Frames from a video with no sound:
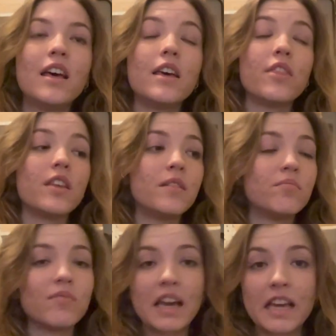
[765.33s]
and
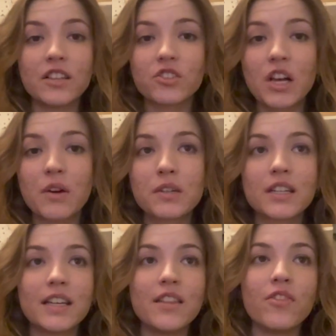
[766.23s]
then I had a shower,
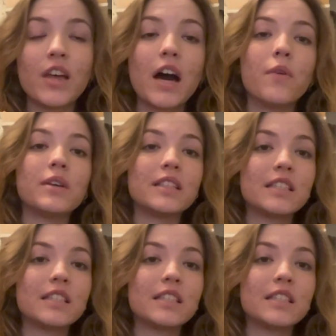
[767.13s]
and now it